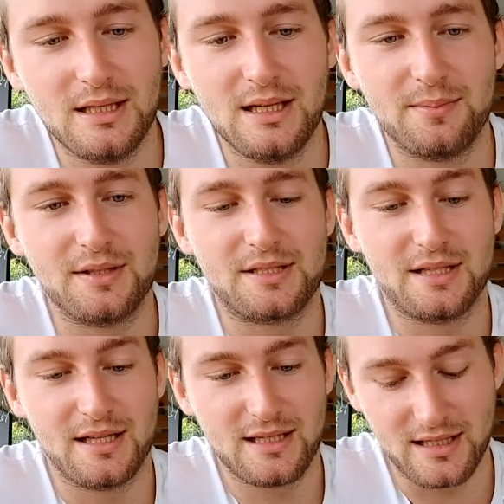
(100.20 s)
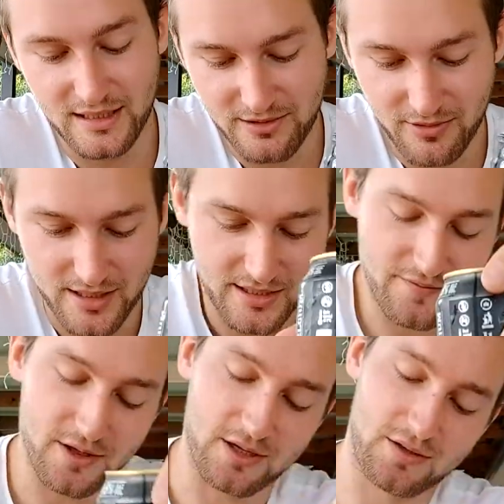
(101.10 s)
But yeah, anyway, I've
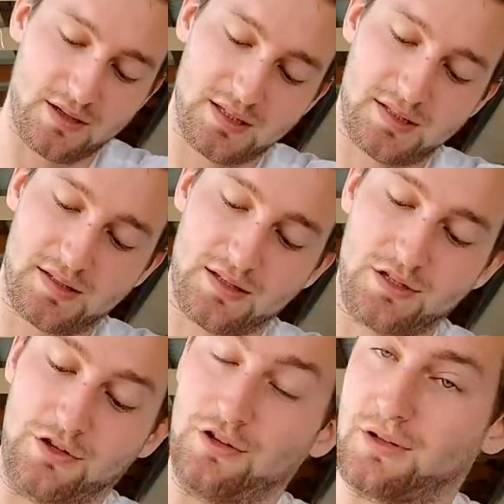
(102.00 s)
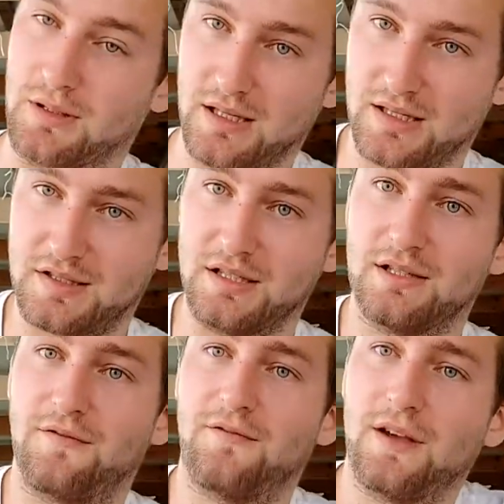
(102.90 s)
got a nice new glass
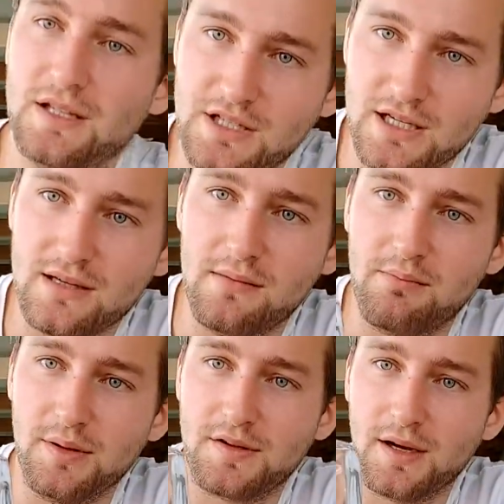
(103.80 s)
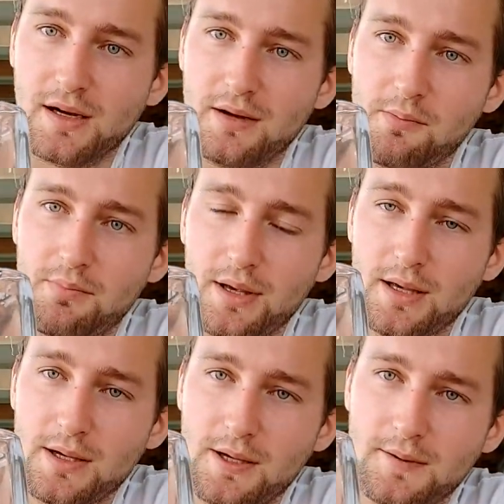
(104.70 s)
here, Fiji Bitter
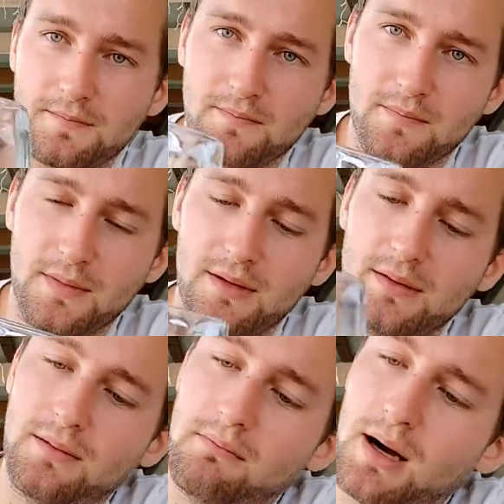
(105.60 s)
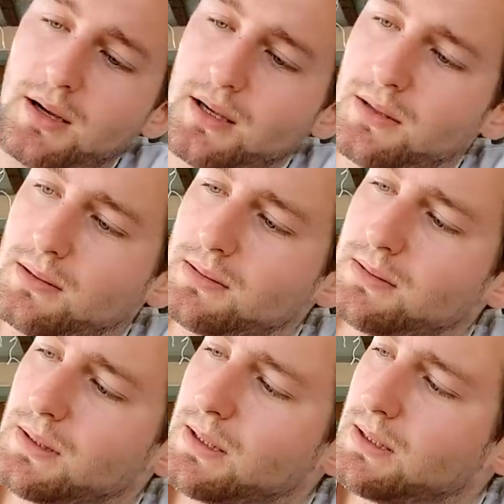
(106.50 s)
Beer mug.
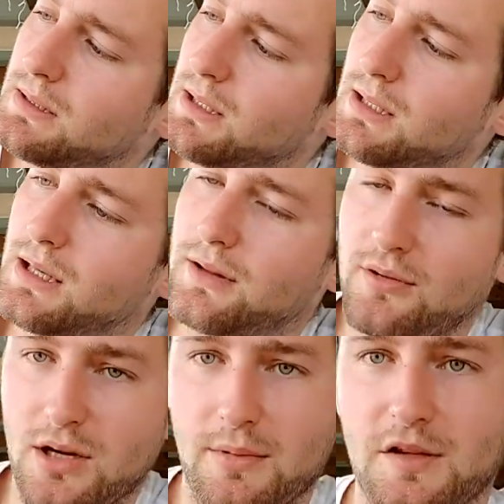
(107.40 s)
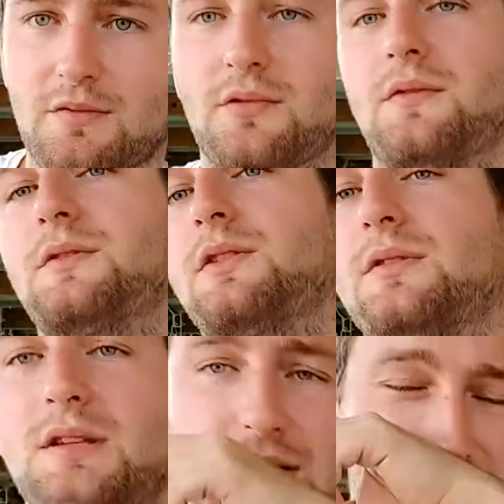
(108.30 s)
And yeah, I thought I might as well review
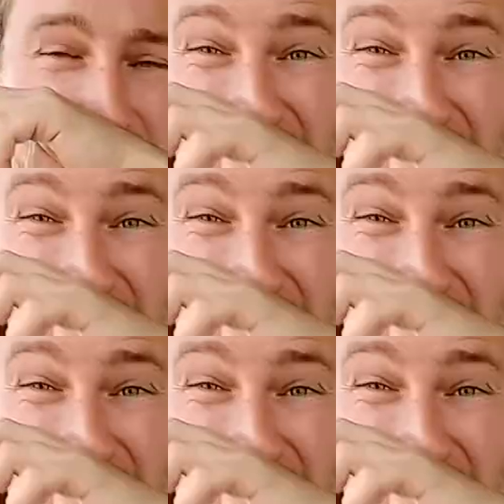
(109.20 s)
this.